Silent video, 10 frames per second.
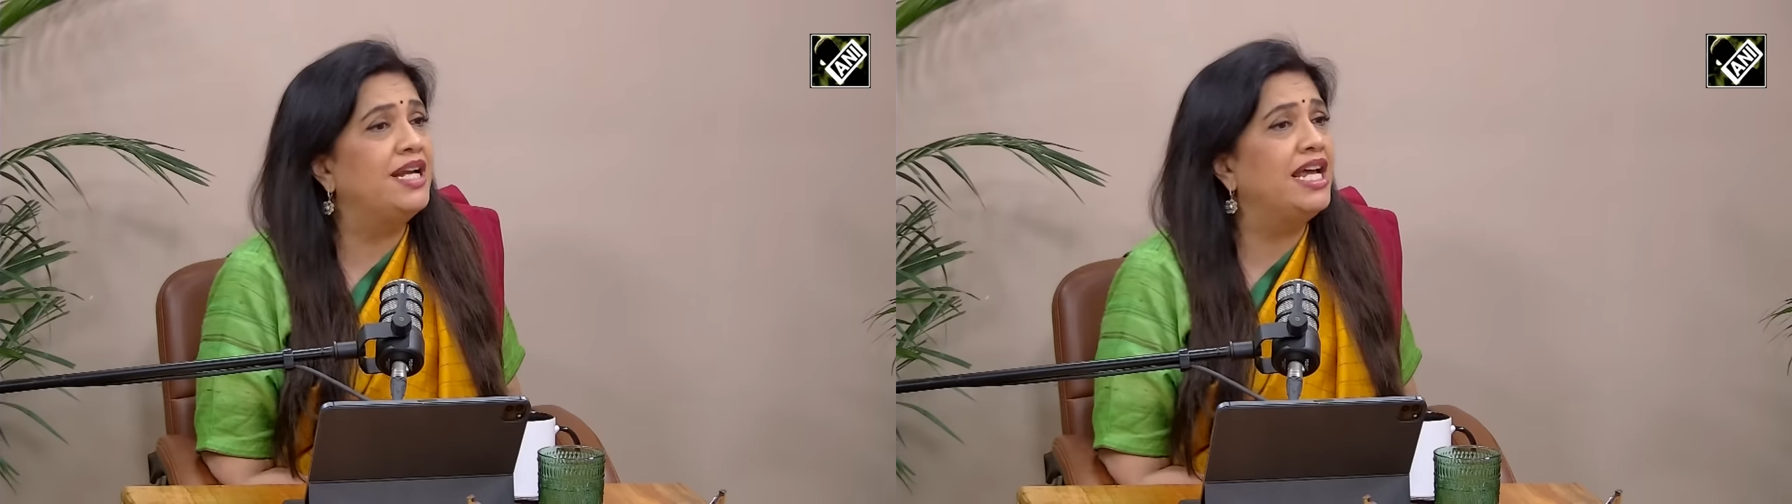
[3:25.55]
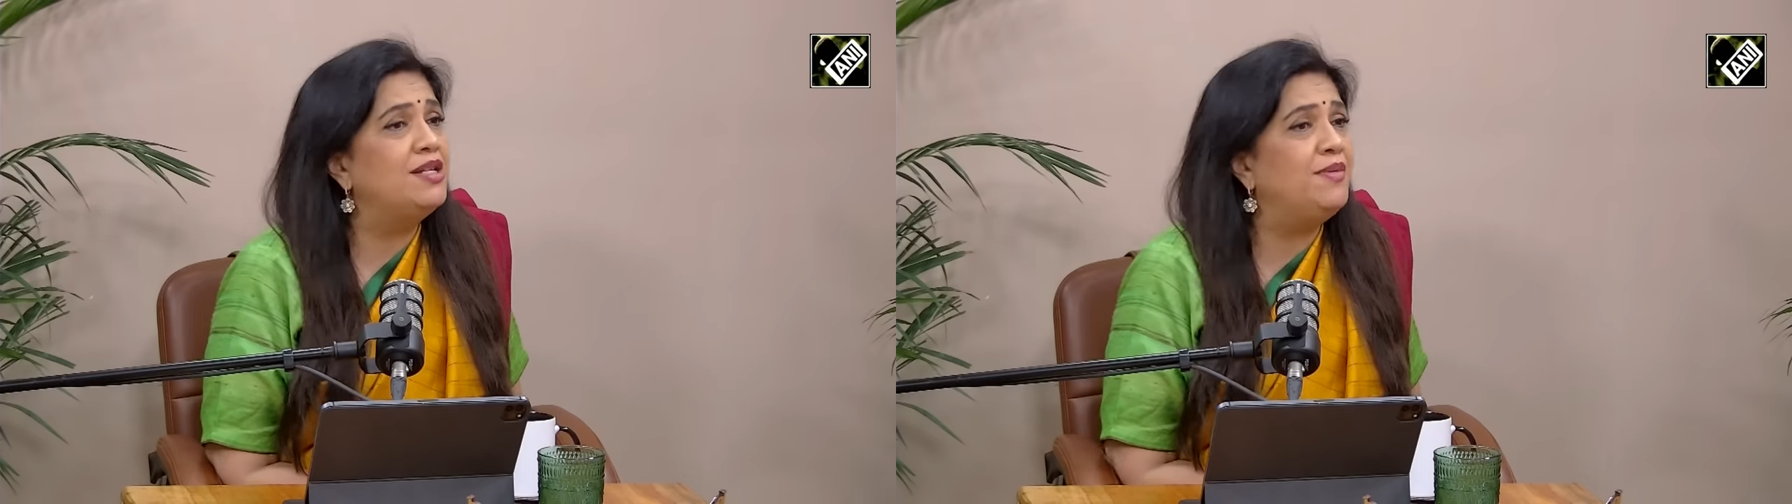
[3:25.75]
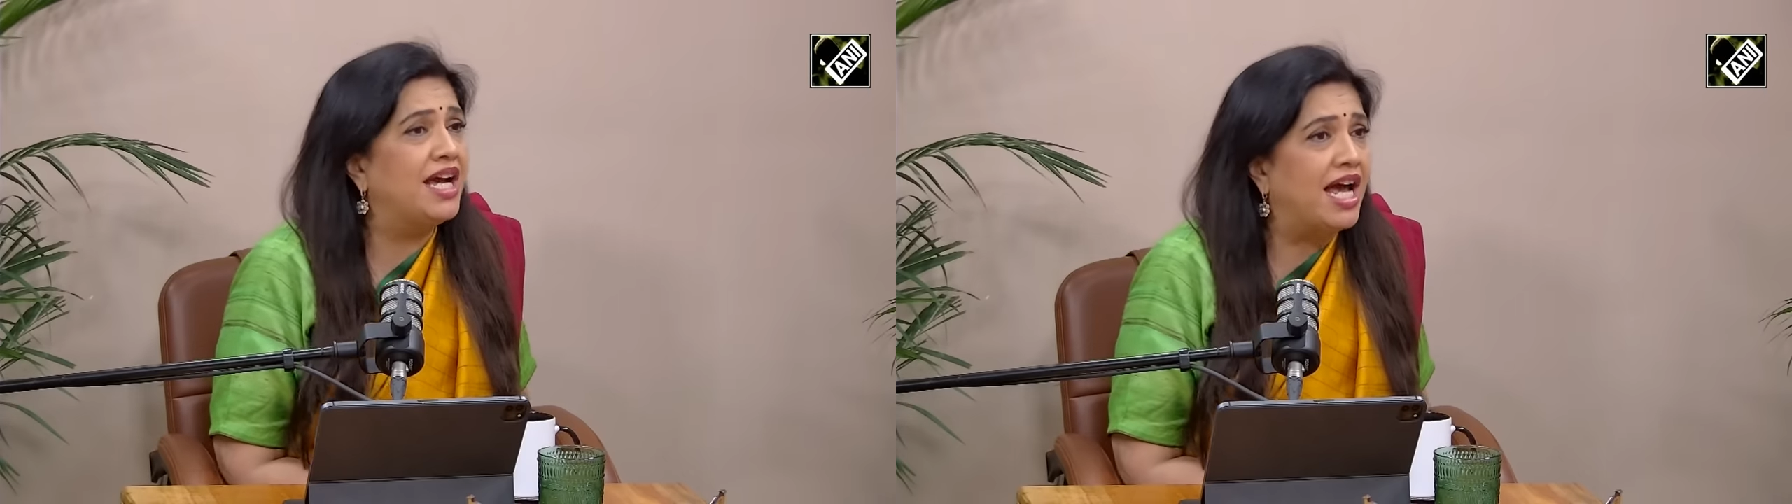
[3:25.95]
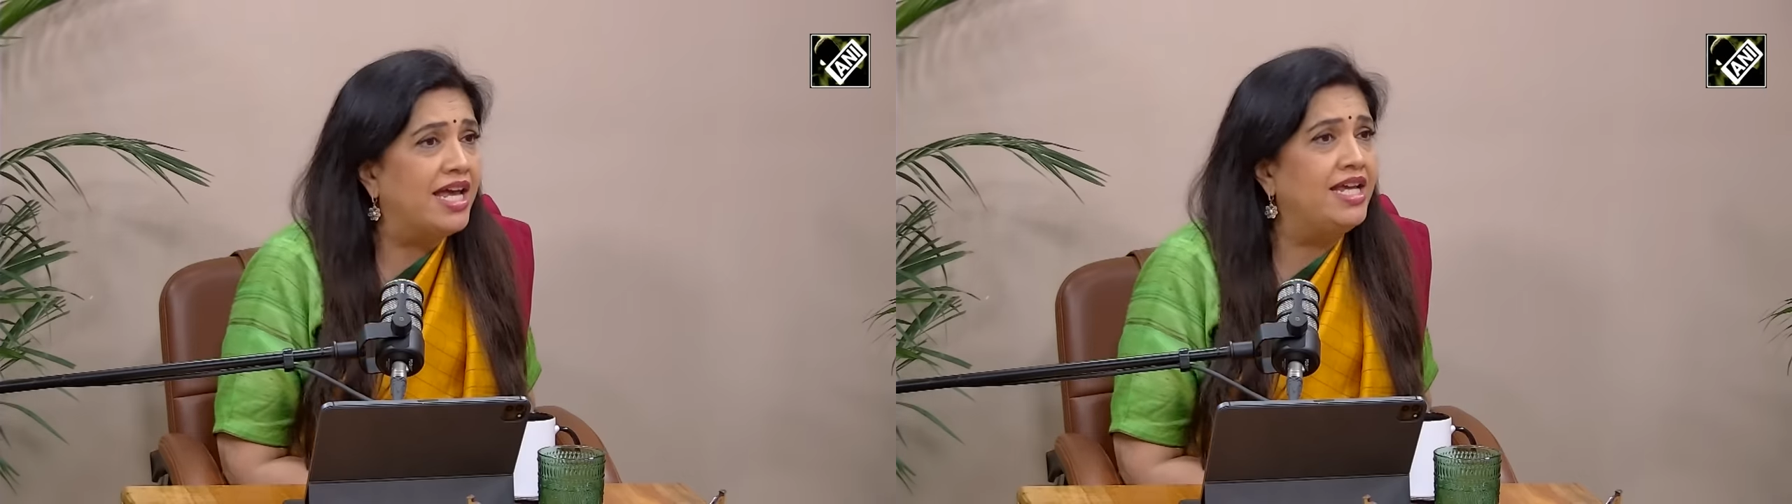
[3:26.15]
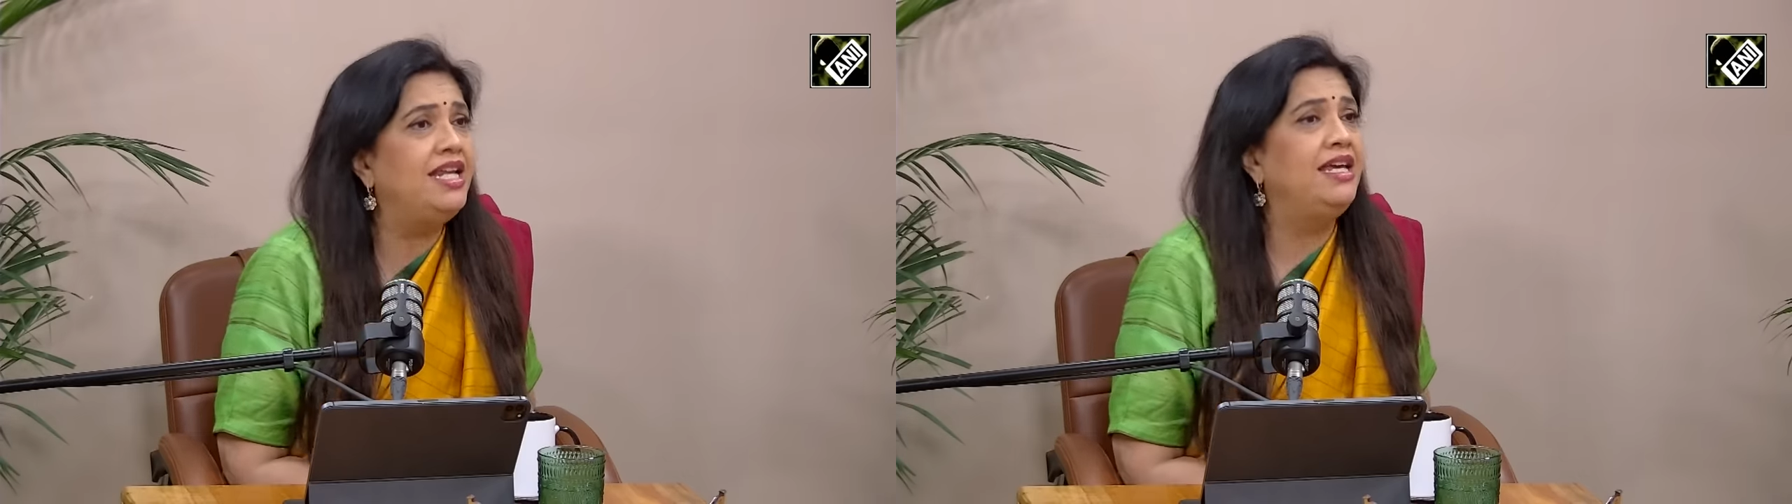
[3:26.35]
banaye jab
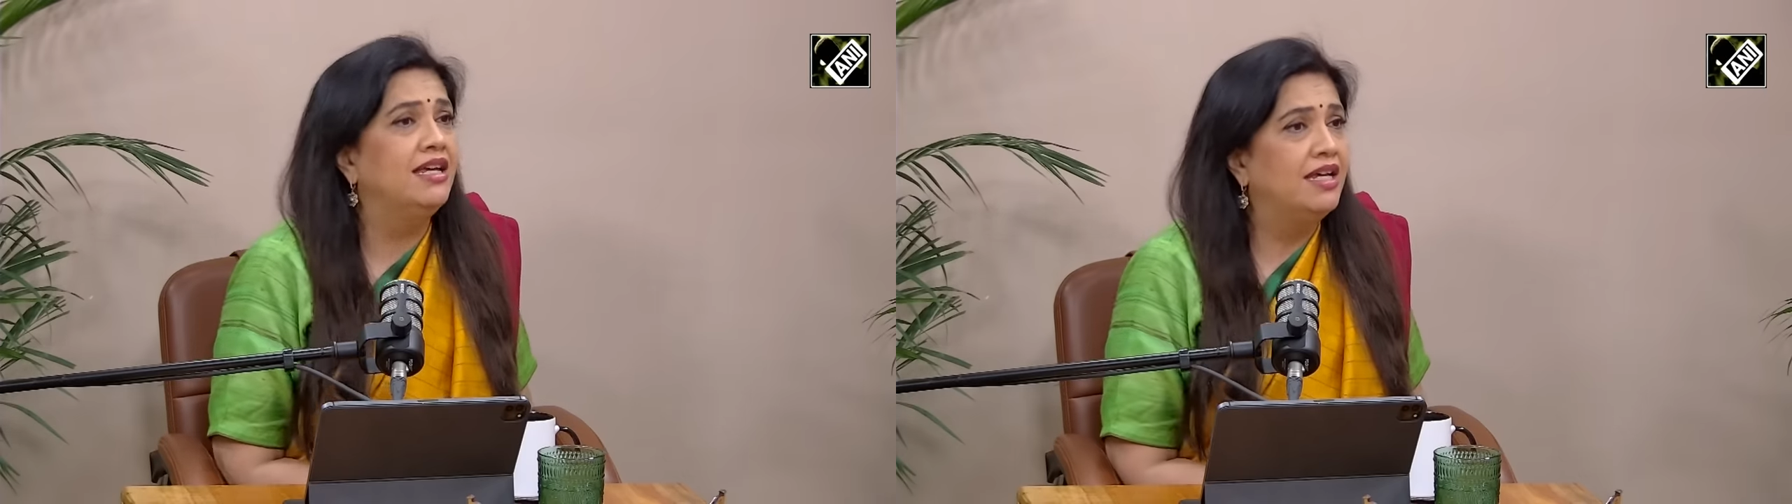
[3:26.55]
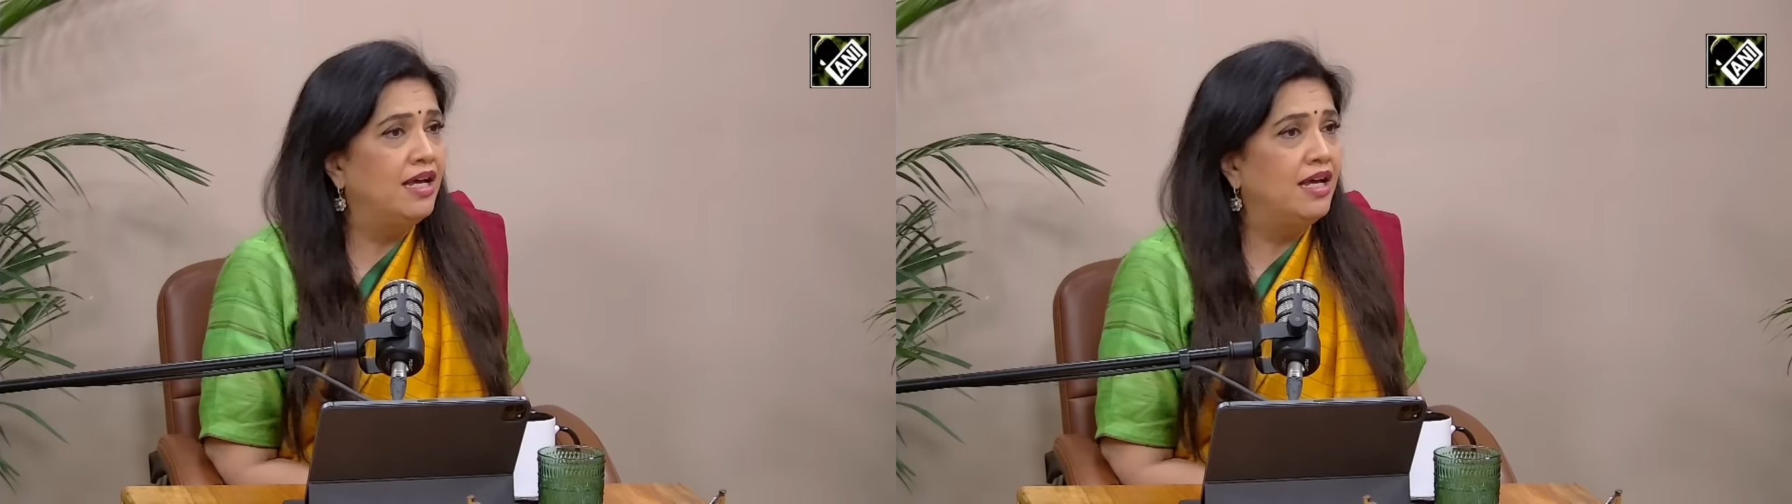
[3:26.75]
lagaya hi nahi